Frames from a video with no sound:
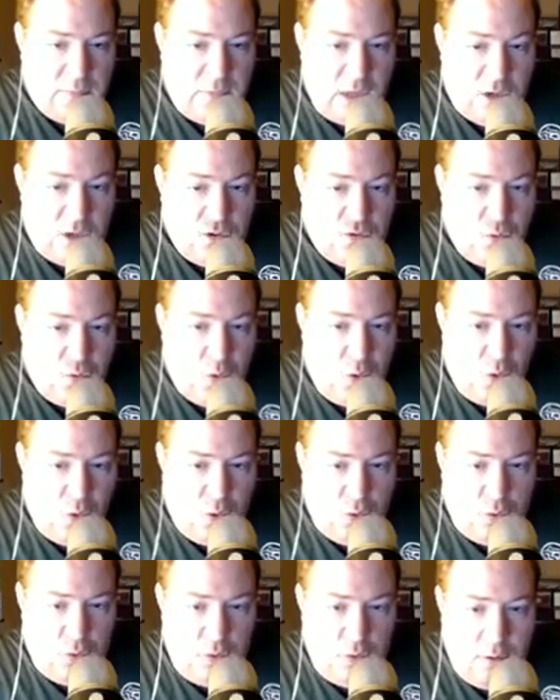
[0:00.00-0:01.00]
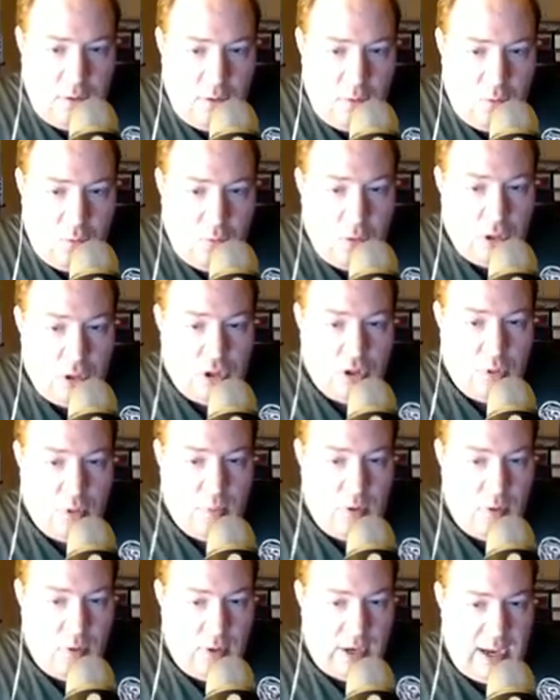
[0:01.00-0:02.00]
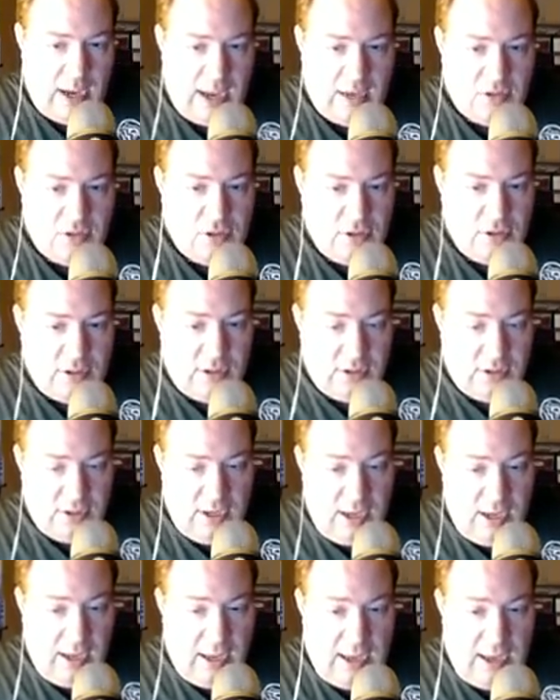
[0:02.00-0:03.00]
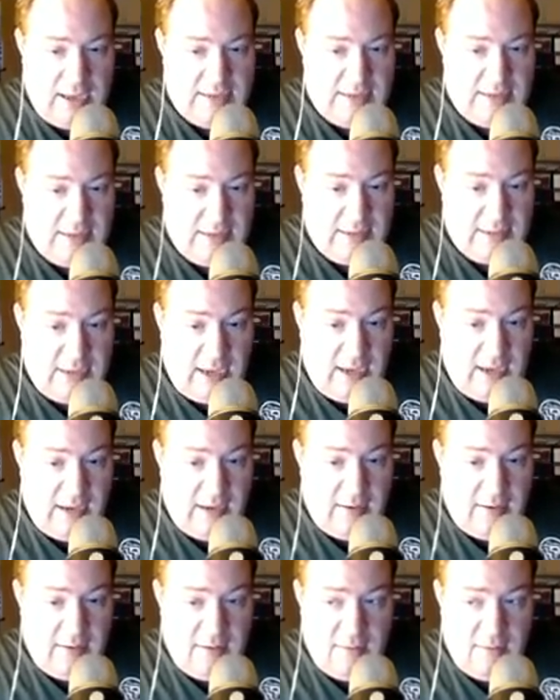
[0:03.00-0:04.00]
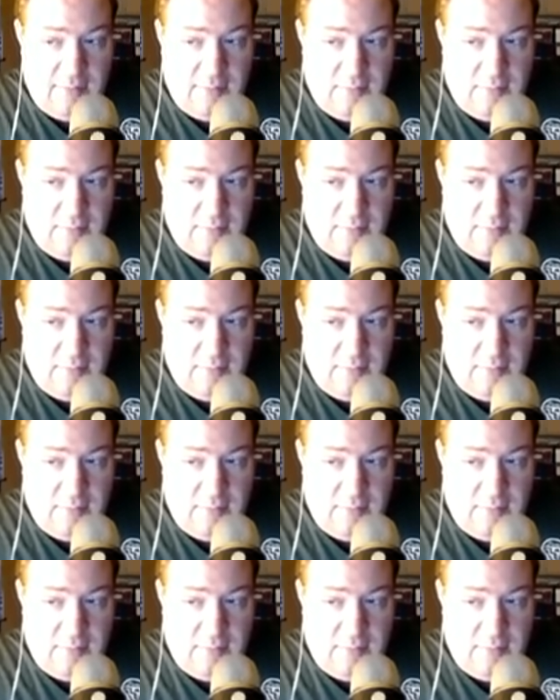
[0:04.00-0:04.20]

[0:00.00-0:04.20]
control what your opponent has in his hand,